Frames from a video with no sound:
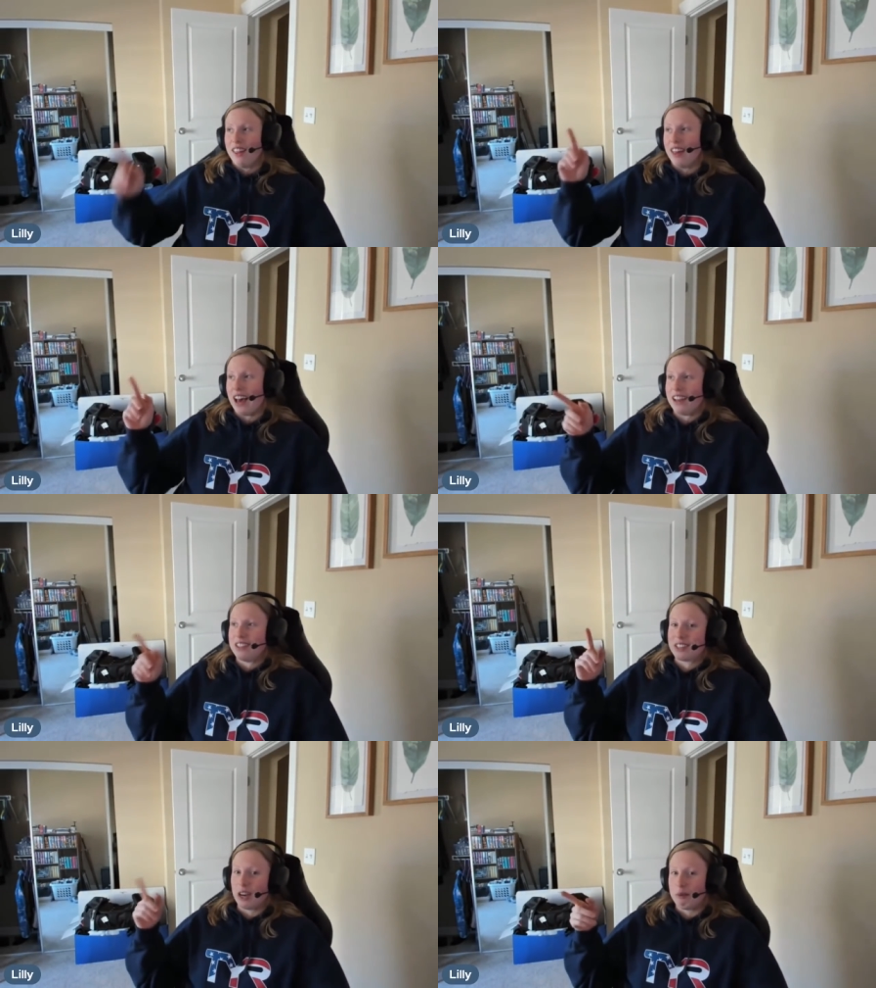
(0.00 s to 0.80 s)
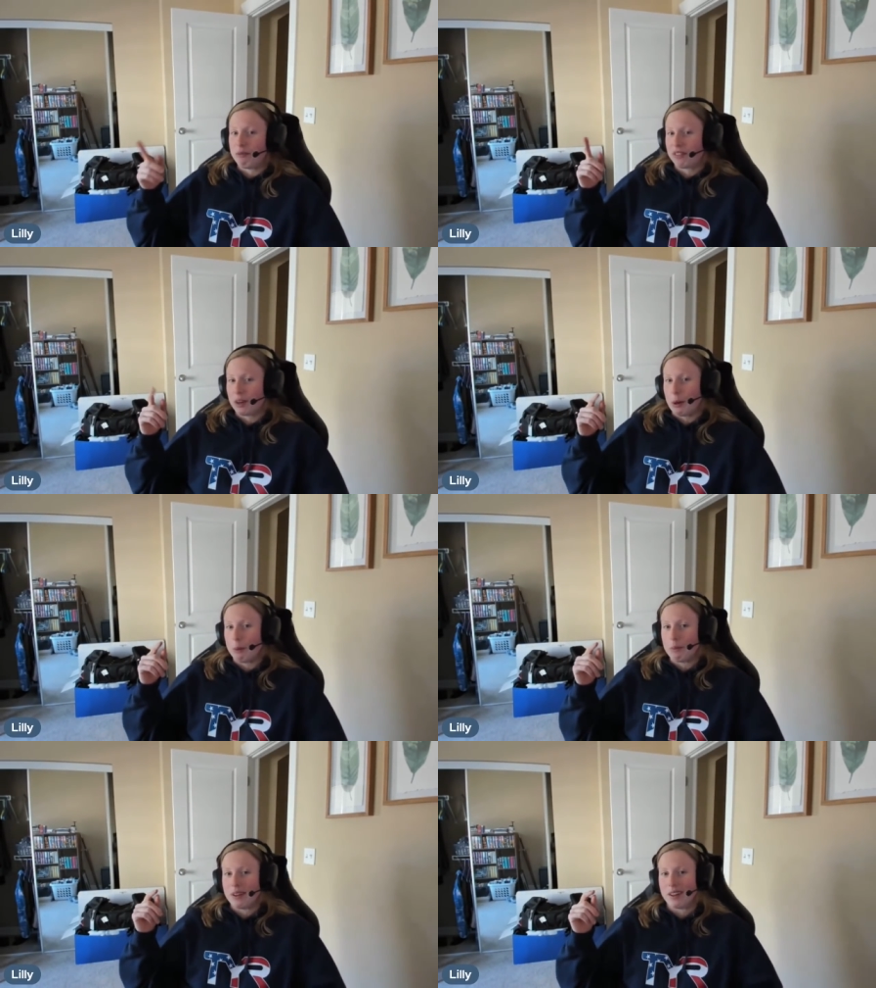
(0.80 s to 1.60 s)
that has come
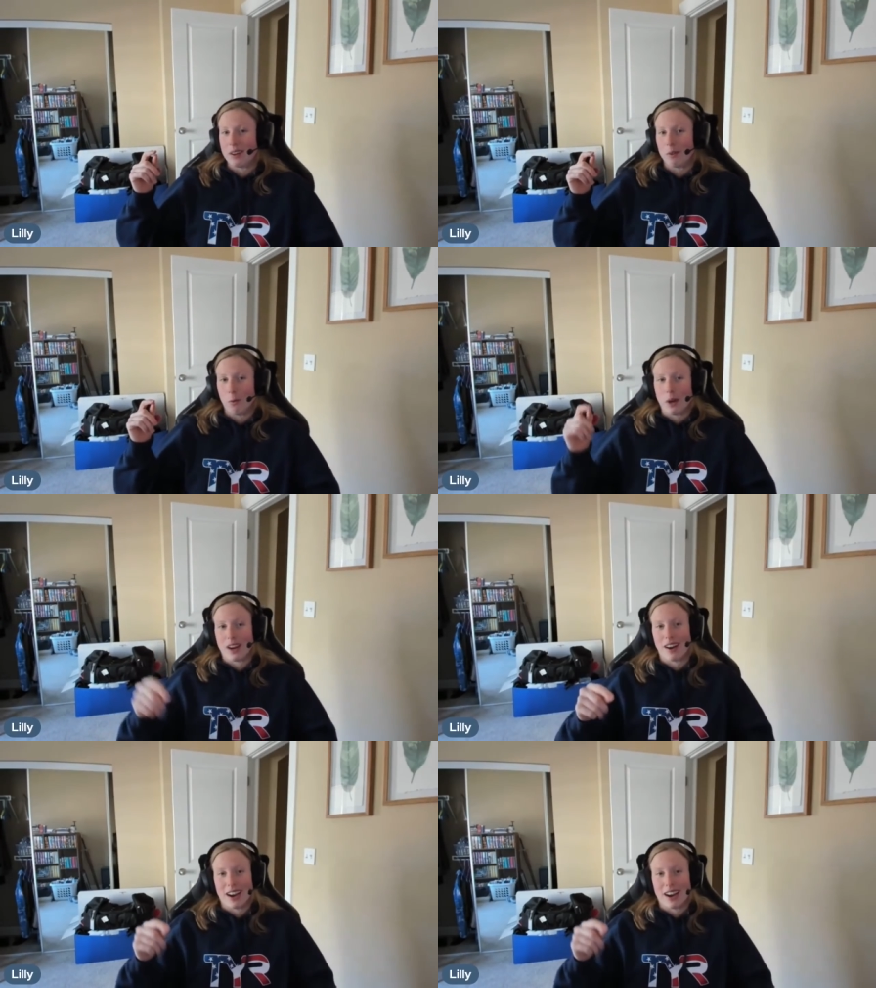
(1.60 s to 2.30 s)
from where